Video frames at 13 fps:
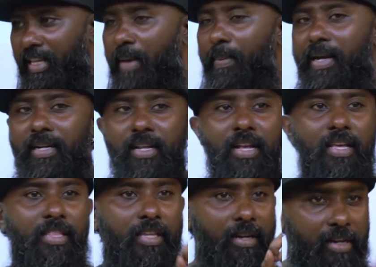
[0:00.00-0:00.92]
Amen.
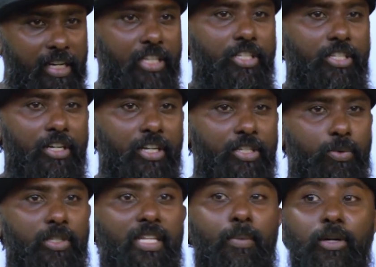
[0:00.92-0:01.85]
The early church
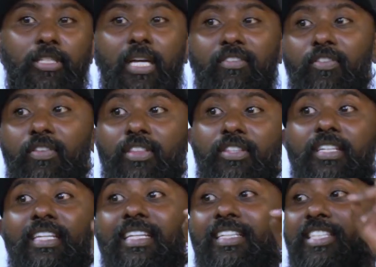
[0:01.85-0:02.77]
was able to survive for
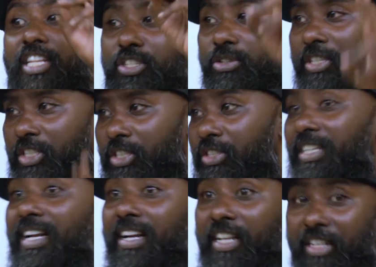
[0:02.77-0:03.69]
3 centuries,
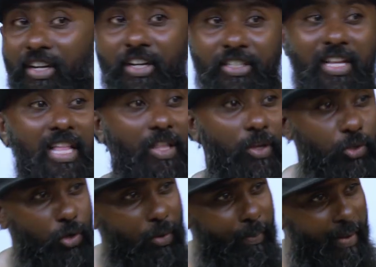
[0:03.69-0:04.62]
300 years. They were
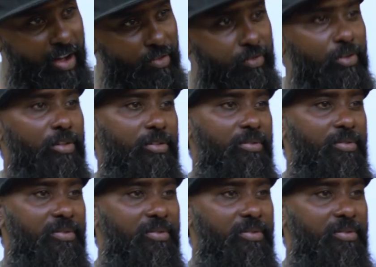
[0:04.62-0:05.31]
so powerful.